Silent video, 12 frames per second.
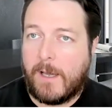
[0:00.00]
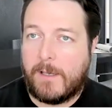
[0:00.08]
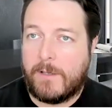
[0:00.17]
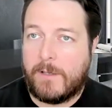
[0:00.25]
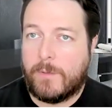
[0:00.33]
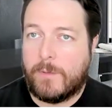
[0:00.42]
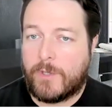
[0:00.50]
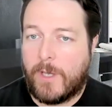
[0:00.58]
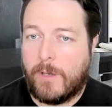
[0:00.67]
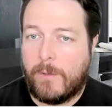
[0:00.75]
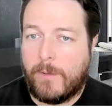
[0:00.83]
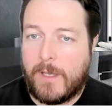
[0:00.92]
and
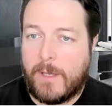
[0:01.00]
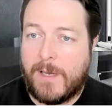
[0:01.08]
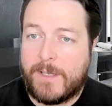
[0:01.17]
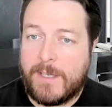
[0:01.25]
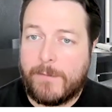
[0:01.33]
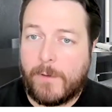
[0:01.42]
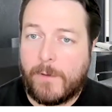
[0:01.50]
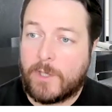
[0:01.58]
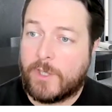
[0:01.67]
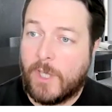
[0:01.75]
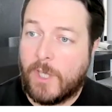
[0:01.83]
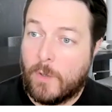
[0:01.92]
also the ability for our
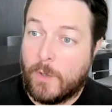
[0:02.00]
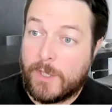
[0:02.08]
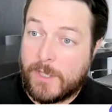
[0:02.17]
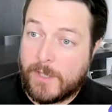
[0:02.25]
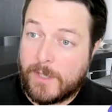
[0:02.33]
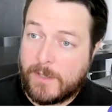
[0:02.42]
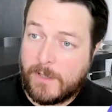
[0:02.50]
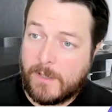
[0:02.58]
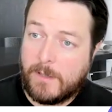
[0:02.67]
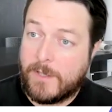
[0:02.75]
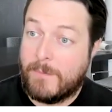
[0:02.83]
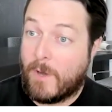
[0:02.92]
external auditors
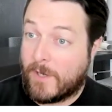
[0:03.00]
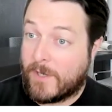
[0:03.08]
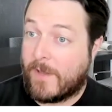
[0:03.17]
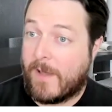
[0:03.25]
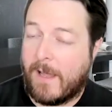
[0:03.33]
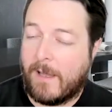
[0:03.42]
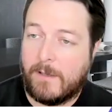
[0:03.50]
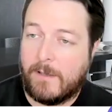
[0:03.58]
to monitor that.